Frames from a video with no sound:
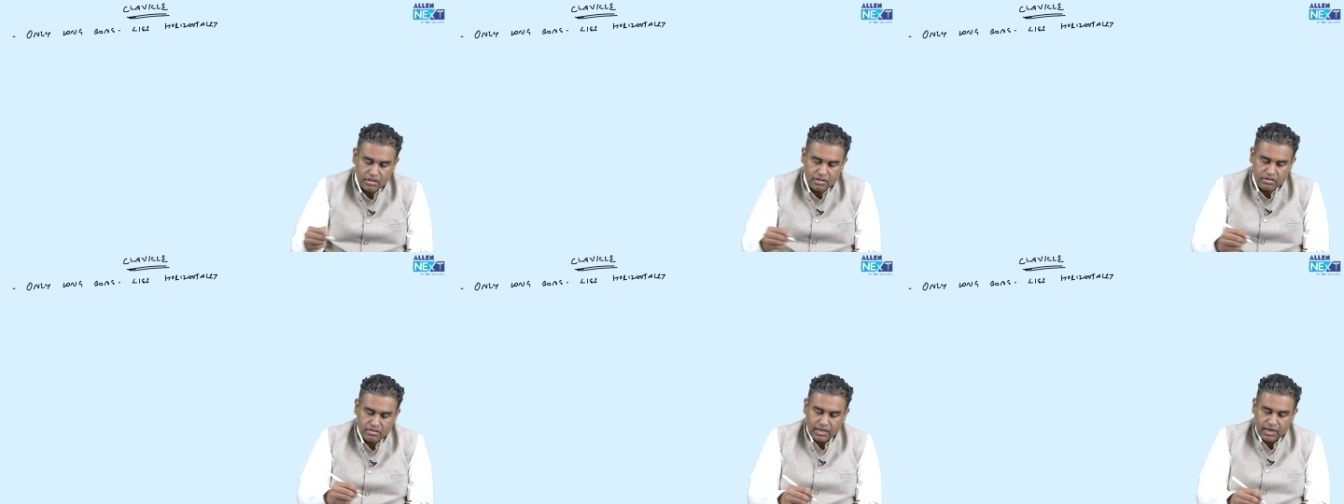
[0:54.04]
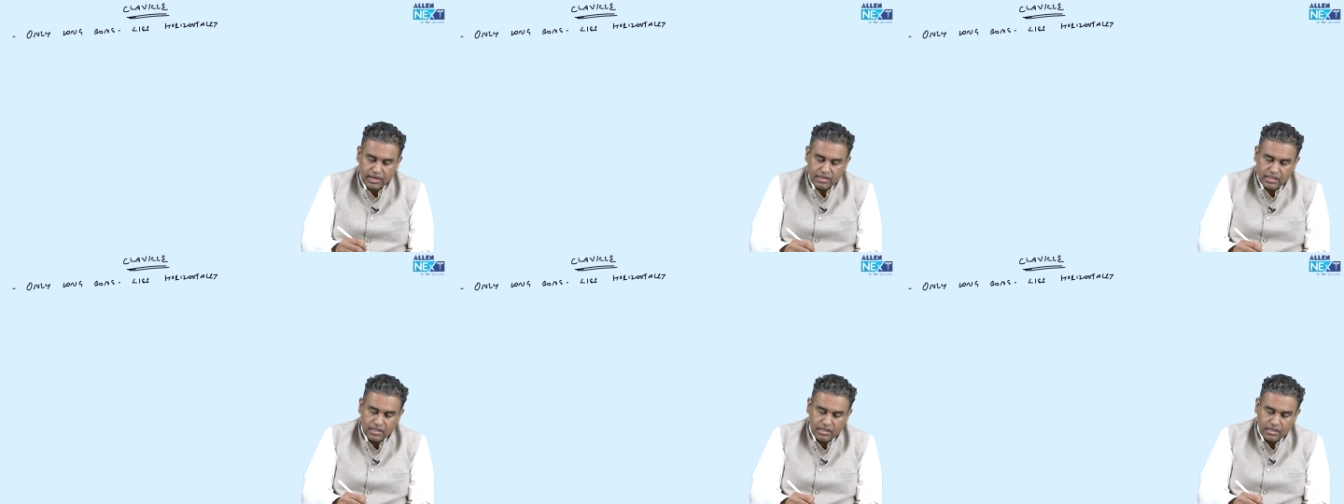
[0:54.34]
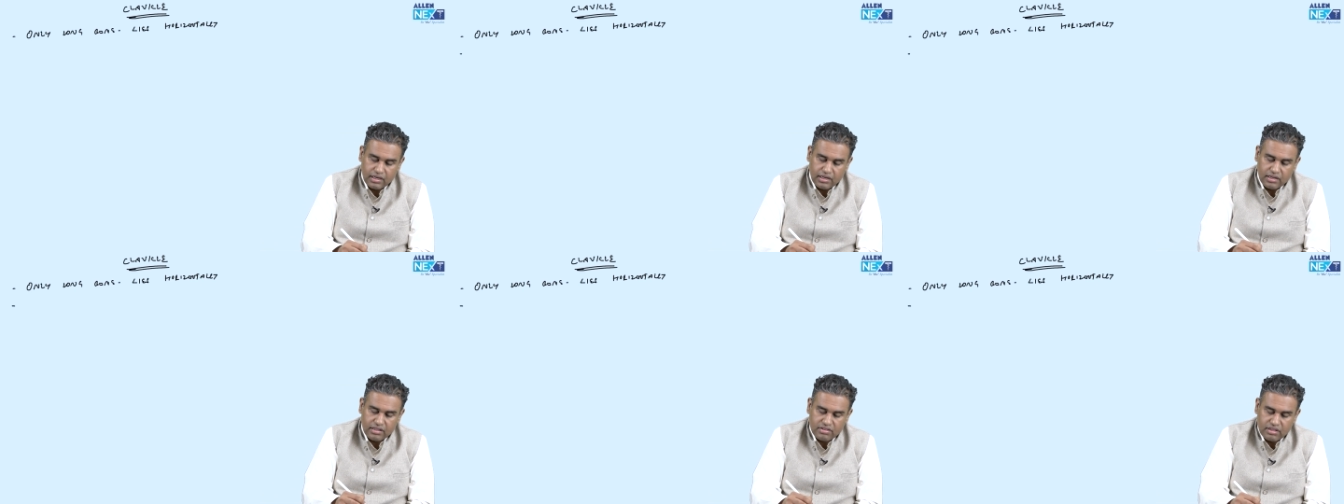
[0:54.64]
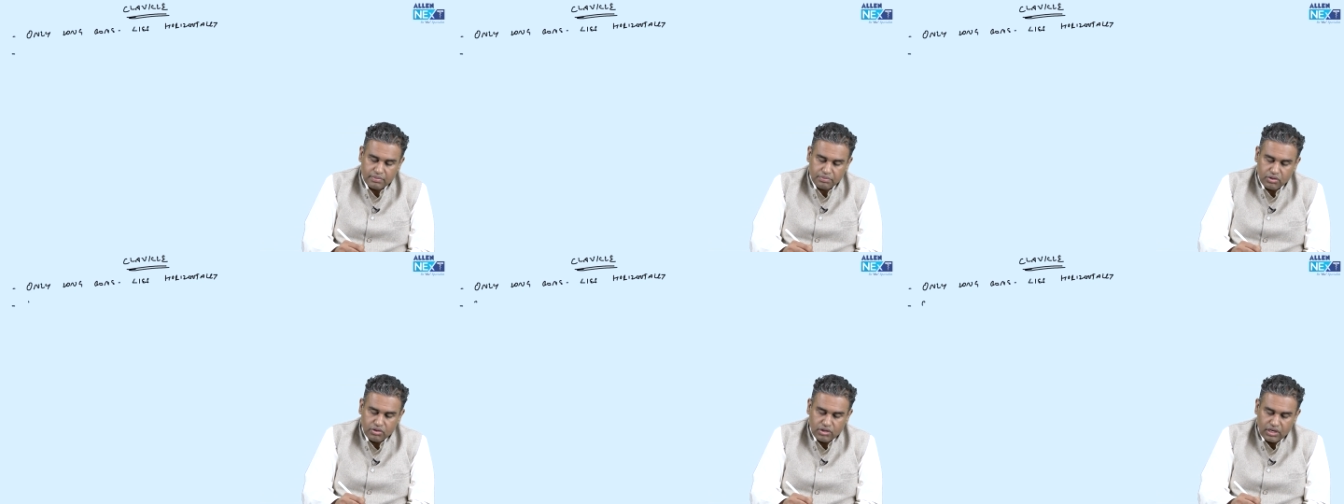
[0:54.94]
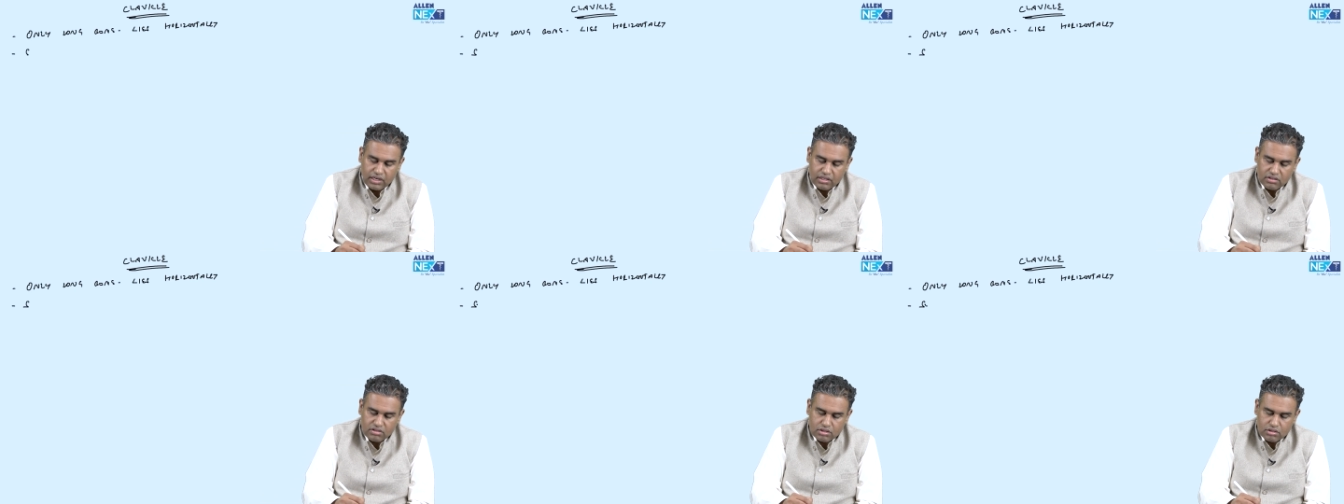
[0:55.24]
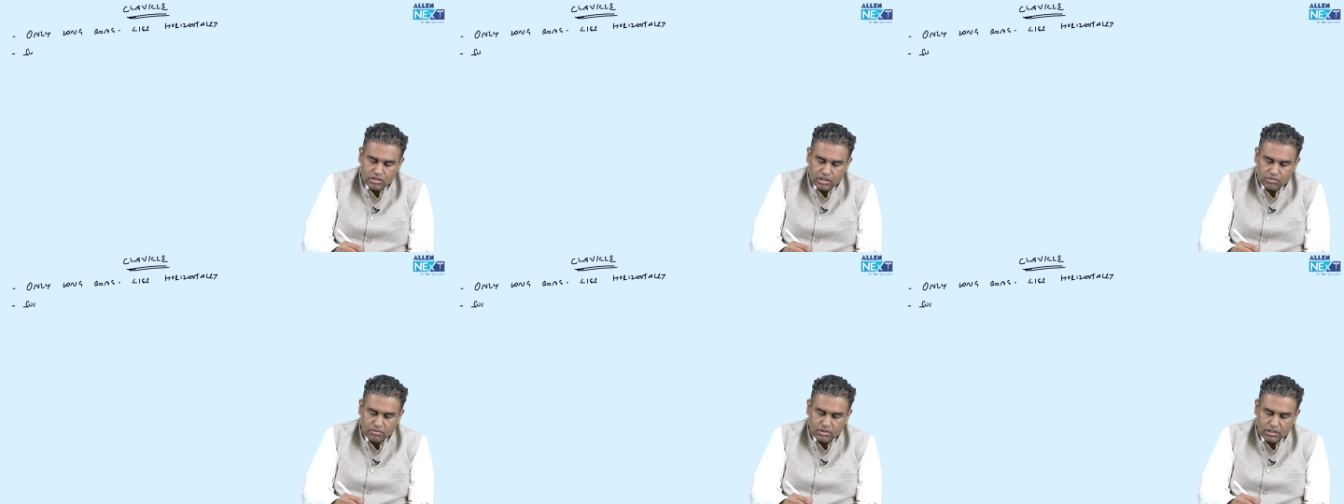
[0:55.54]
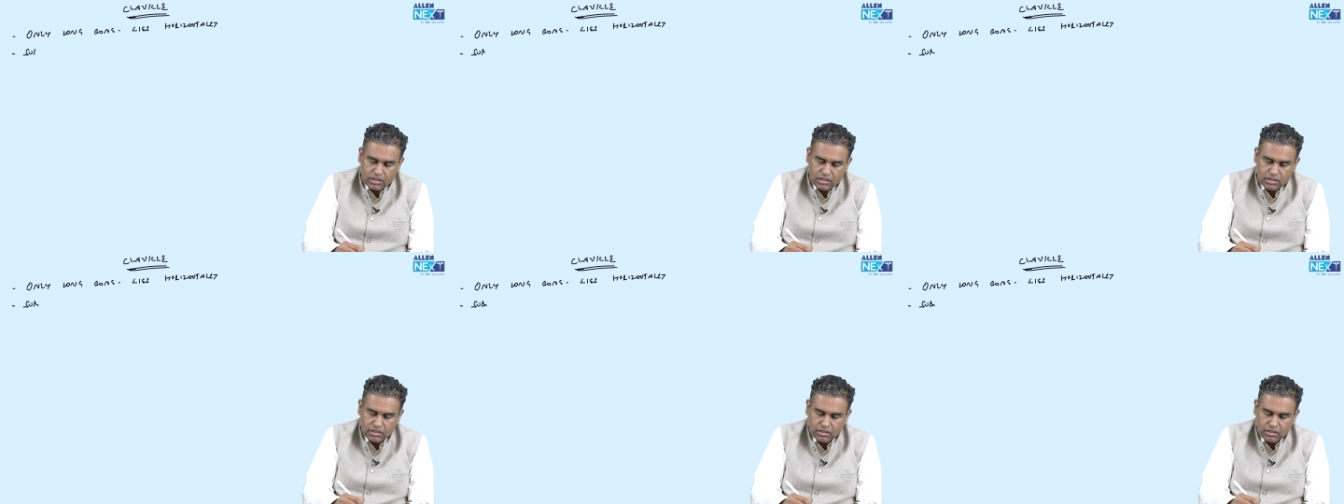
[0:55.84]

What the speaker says: Second thing, it is subcutaneous throughout.